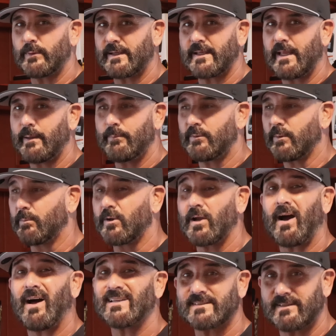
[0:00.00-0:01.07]
when it came to
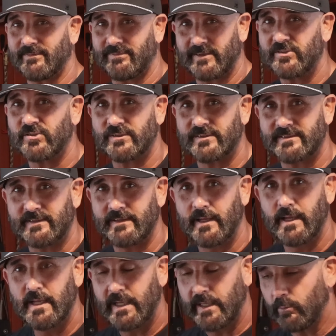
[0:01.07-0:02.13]
cost efficiency.
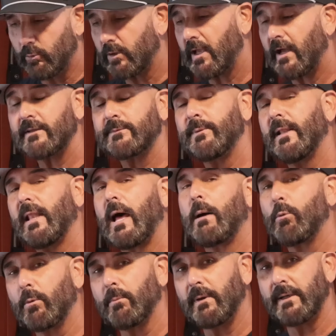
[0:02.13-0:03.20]
It would have cost me a lot
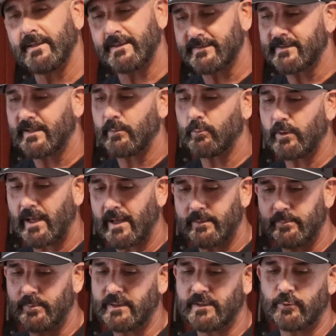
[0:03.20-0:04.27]
more money because then I would have had
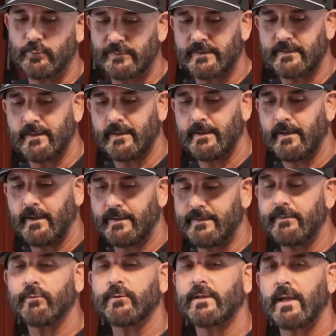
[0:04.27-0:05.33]
to be using a
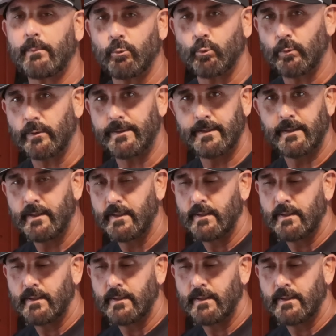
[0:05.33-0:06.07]
different type of wood.